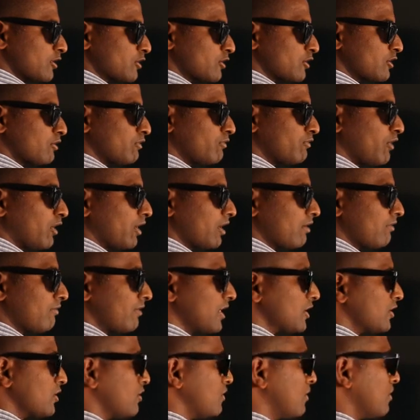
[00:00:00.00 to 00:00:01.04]
So what
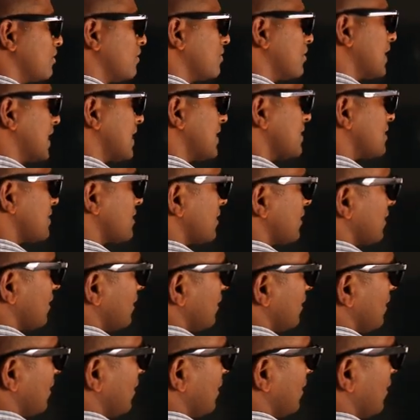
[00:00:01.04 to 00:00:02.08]
we should do is,
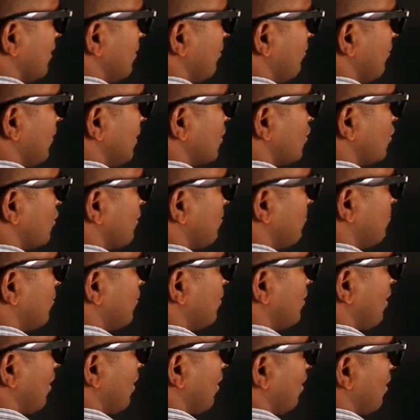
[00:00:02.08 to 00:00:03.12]
we should
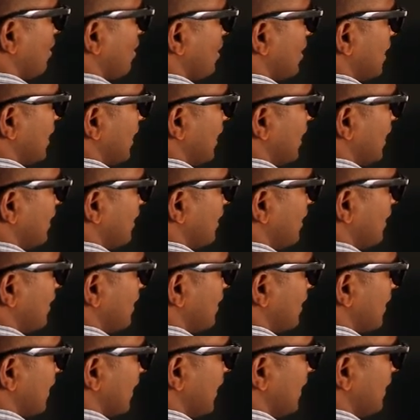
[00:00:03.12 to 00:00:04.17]
put dot here,
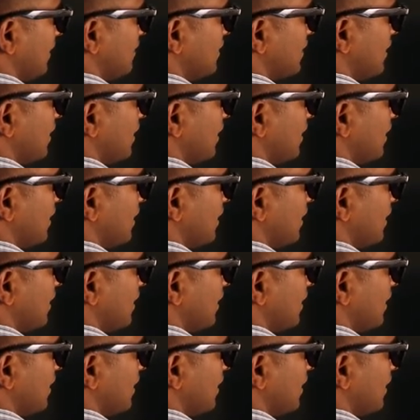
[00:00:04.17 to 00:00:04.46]
take